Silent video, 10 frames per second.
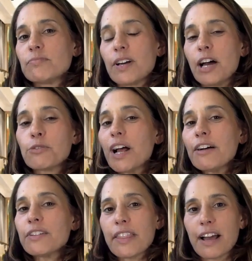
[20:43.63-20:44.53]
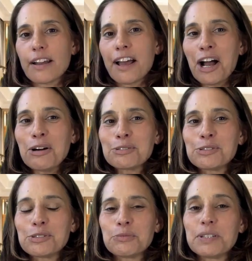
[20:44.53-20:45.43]
unravel that, how
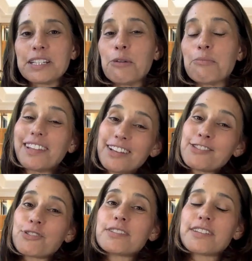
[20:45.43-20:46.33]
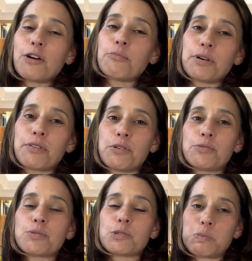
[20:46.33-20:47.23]
to become less stressed out about
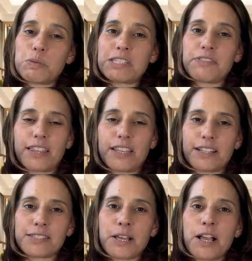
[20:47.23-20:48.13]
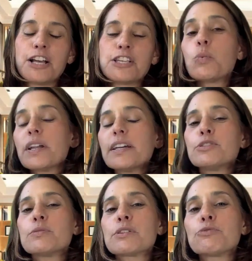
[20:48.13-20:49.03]
those specific things. So, what I
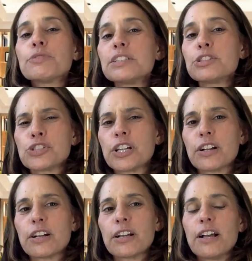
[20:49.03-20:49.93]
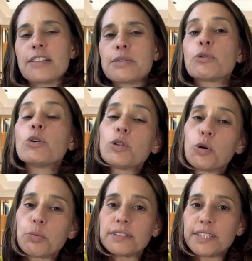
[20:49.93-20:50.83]
do is I really share some
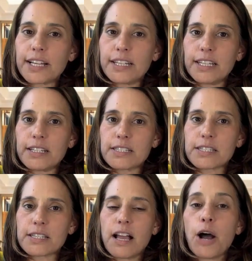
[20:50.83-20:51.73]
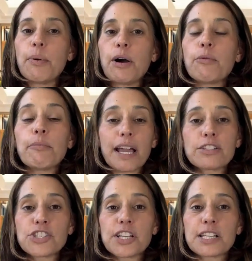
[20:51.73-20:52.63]
global techniques about
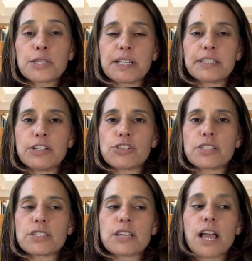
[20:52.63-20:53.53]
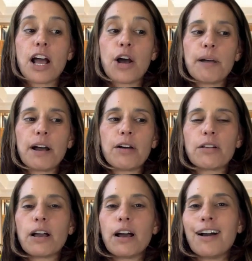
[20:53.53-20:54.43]
managing expectations,
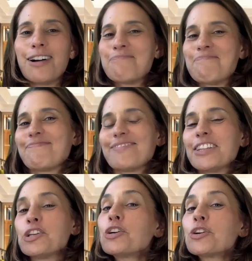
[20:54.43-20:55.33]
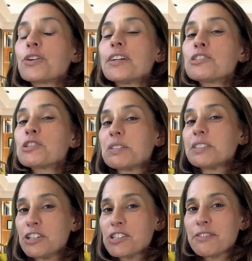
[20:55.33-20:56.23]
about um, your
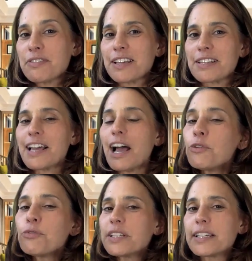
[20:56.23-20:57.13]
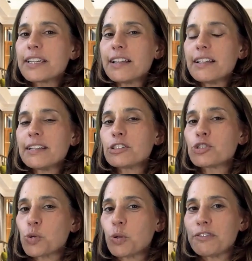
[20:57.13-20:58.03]
interpretation of things, how to really get in
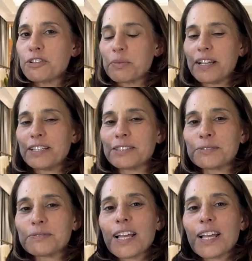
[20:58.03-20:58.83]
control of your mind.